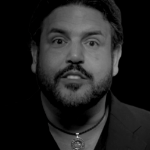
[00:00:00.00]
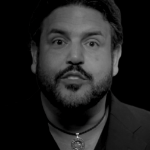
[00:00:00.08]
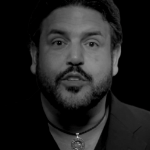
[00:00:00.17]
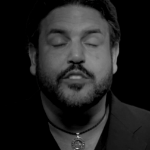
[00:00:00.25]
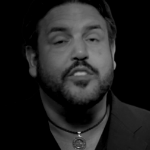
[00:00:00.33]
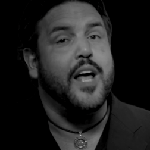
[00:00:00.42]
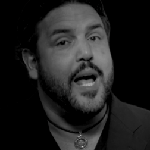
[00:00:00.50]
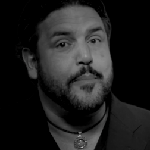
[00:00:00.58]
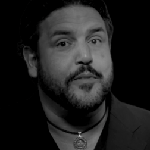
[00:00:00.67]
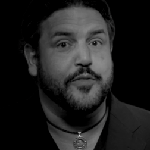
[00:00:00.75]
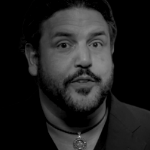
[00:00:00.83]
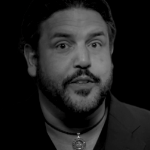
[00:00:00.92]
starts to
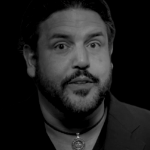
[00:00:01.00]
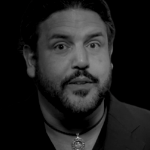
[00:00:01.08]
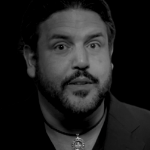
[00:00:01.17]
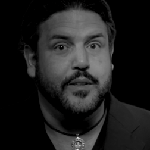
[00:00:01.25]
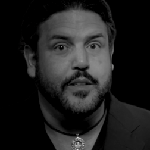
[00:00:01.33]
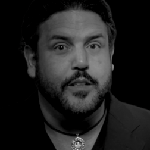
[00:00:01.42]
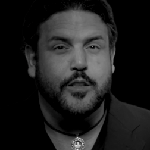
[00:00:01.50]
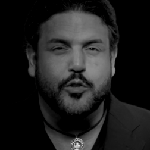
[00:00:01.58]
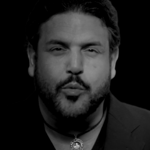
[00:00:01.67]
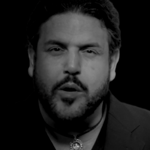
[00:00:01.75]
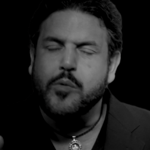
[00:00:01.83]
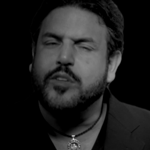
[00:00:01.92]
happen for you.
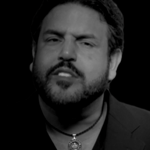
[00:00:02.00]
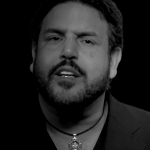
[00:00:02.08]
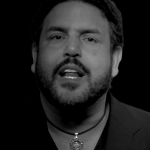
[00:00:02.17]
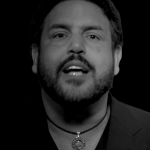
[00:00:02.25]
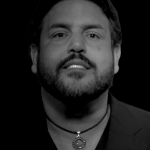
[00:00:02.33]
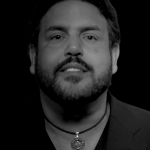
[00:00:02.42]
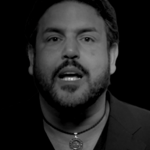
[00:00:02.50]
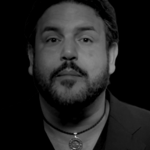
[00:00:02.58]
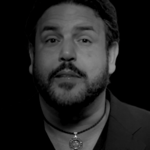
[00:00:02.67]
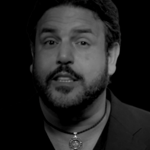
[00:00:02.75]
So when was the last time